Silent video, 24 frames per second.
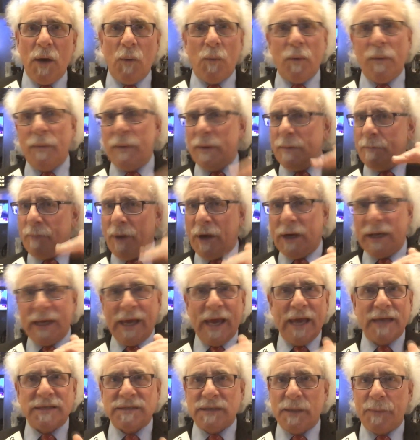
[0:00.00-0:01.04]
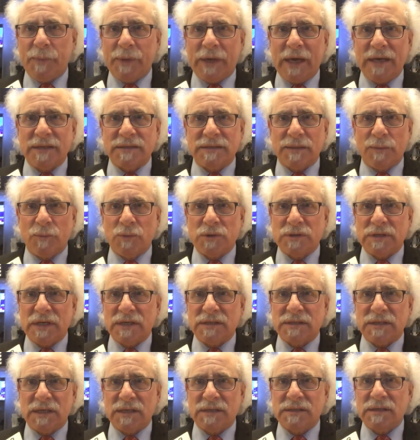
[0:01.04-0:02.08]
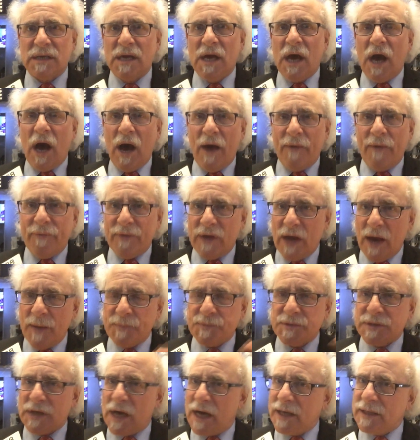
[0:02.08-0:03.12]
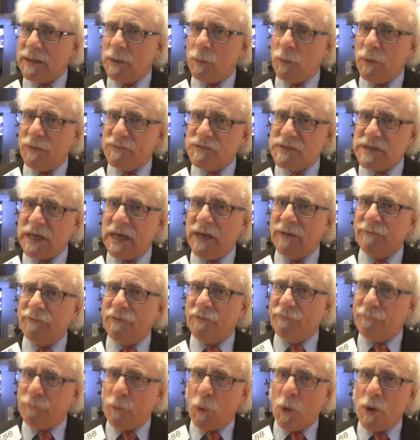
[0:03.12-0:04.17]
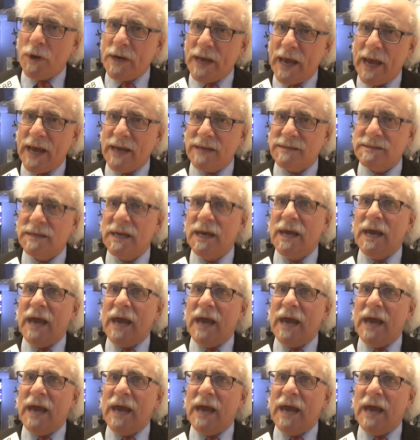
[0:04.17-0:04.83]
We've been butting heads up against some resistance on the upside that we've seen for 4 days